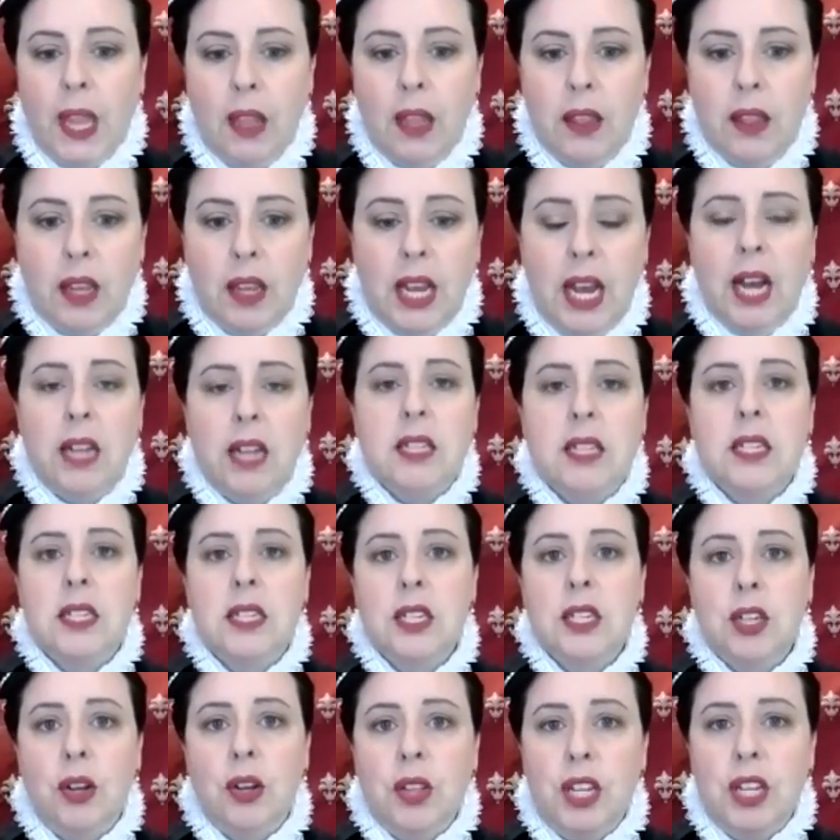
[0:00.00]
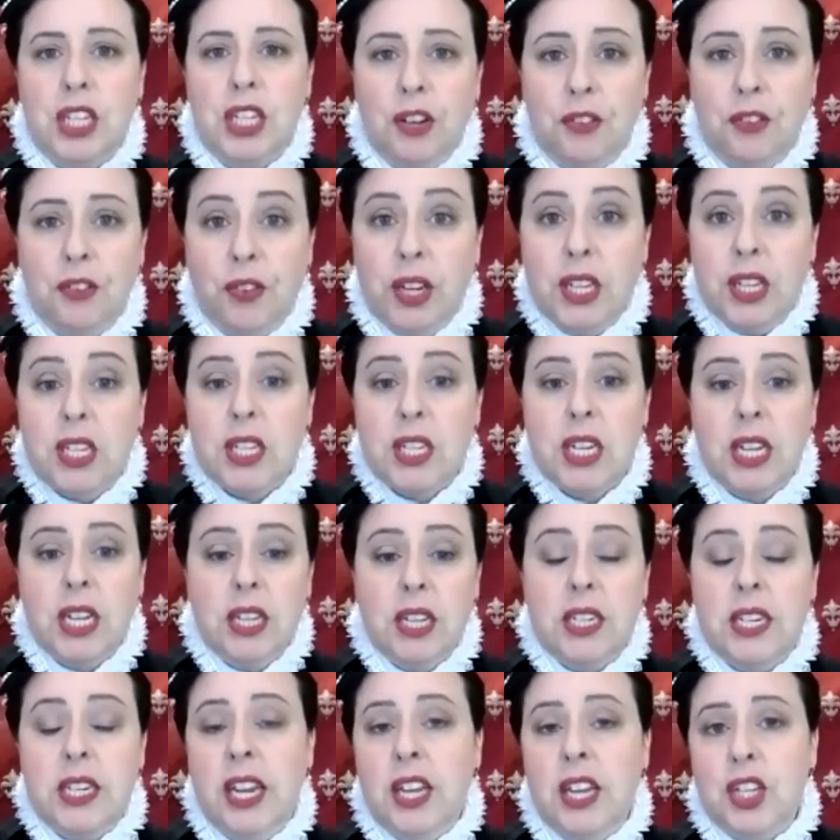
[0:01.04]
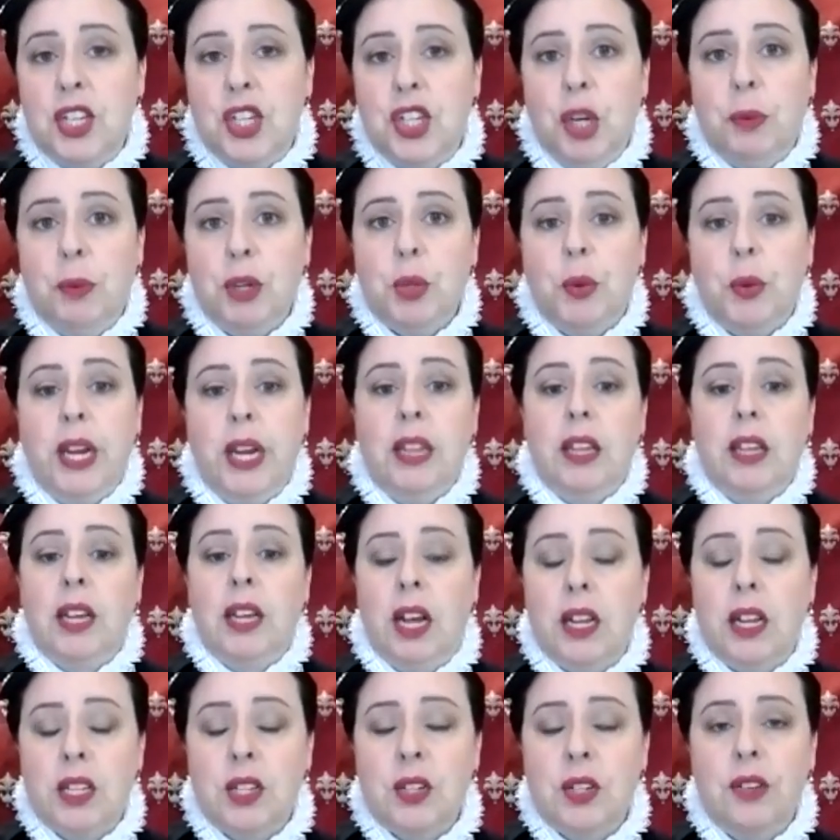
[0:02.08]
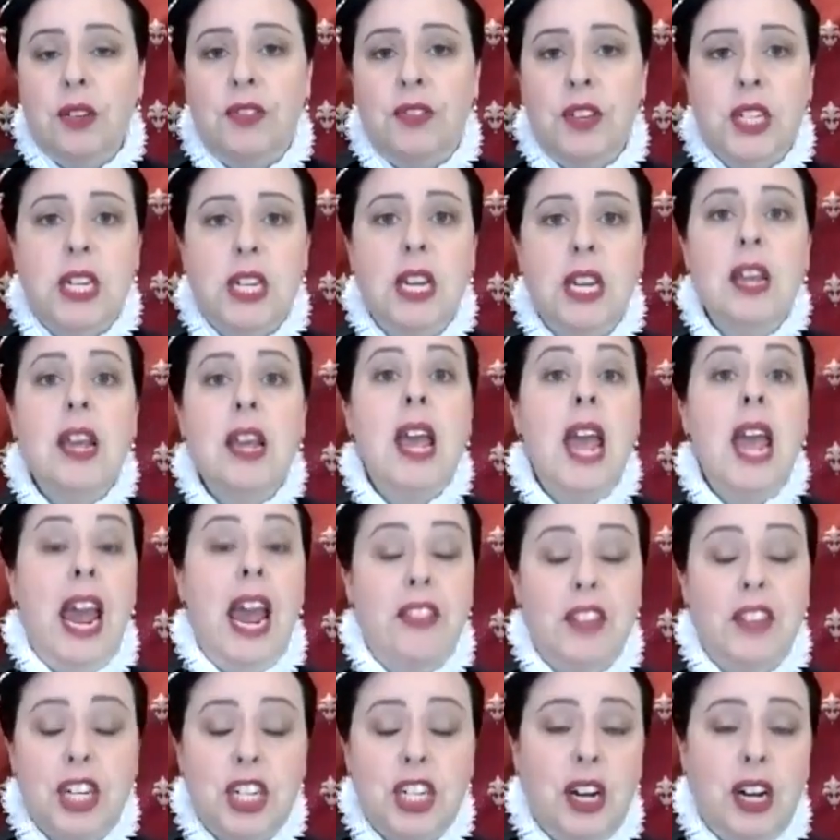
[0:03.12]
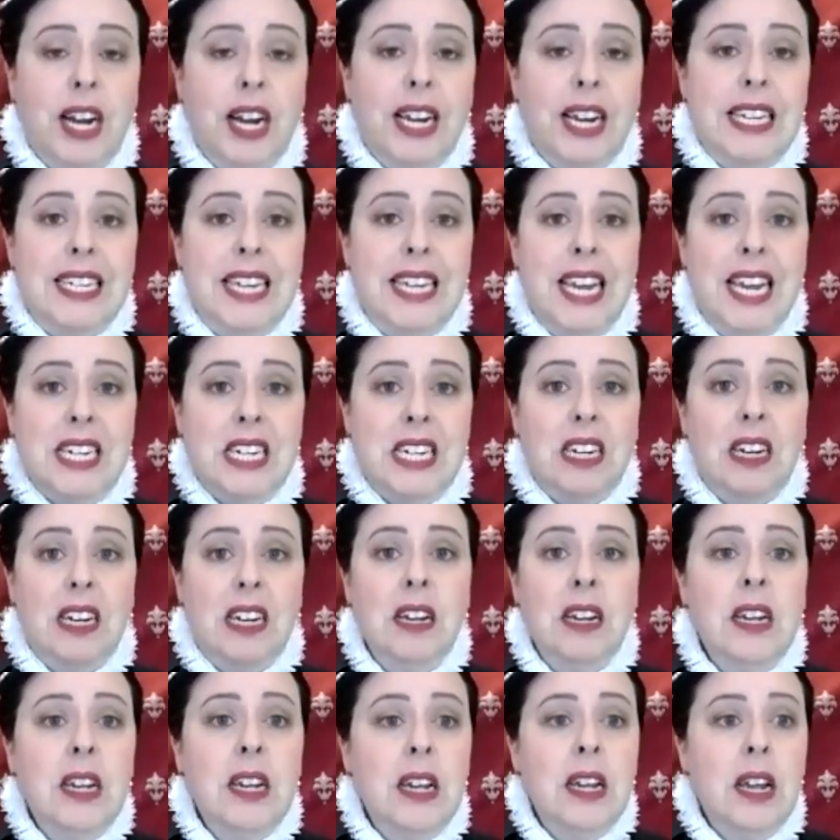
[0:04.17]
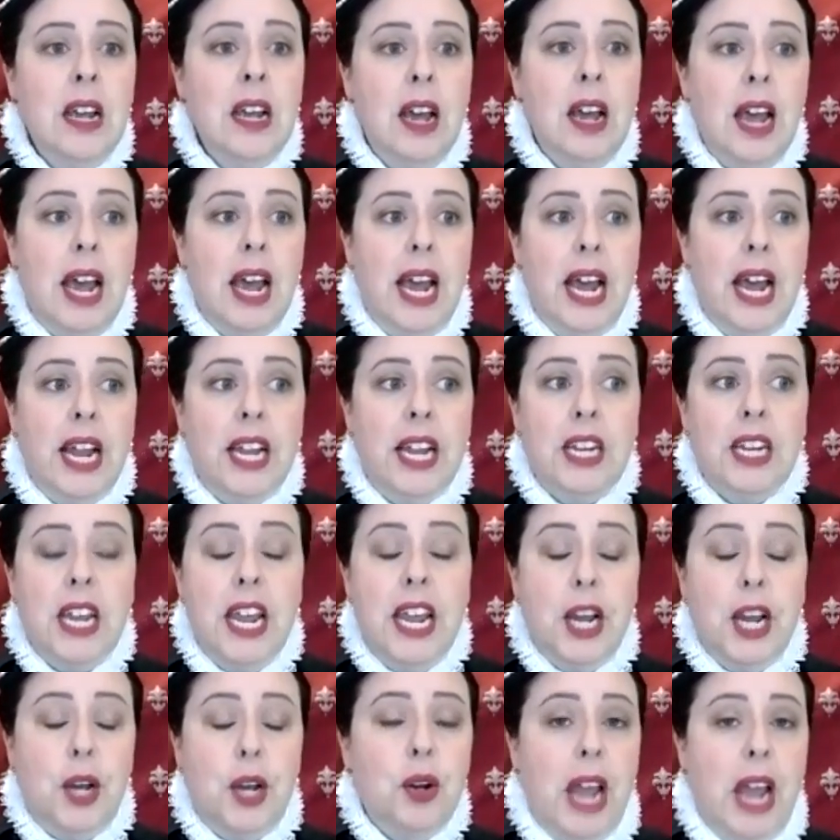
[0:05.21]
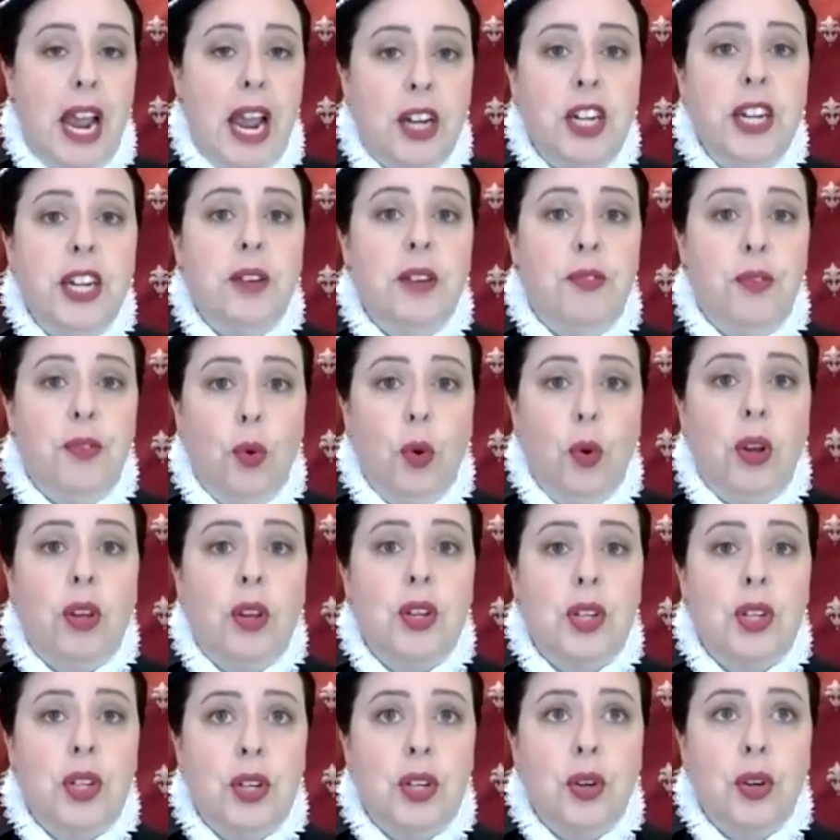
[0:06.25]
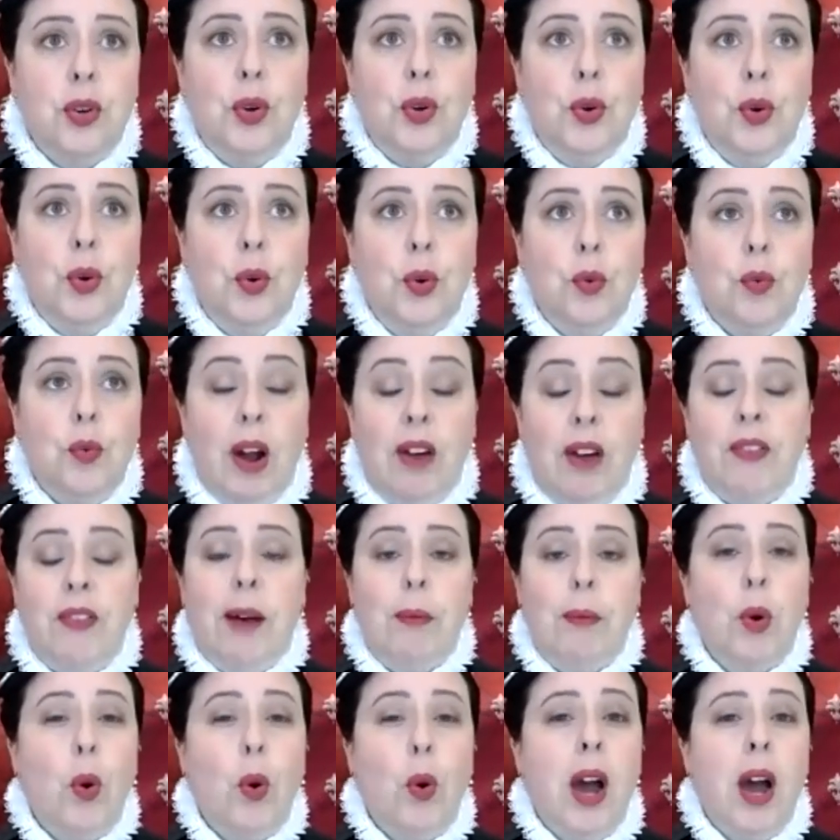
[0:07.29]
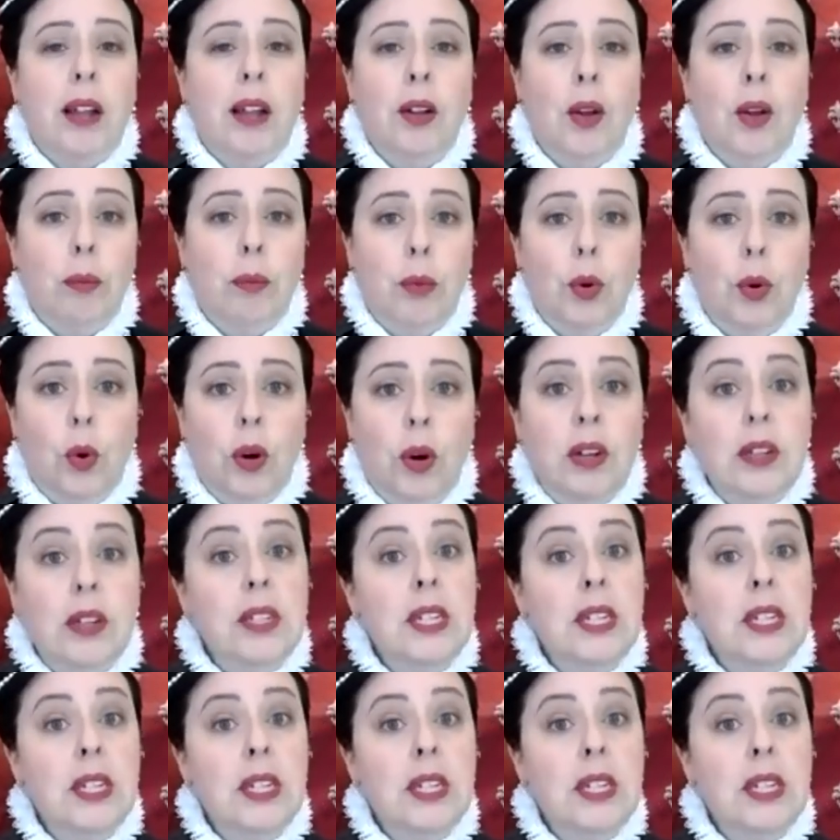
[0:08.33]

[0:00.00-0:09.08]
cuts, so the difference in the texture between the cut surface and the shiny satin. And it could actually afford to rough up quite a lot more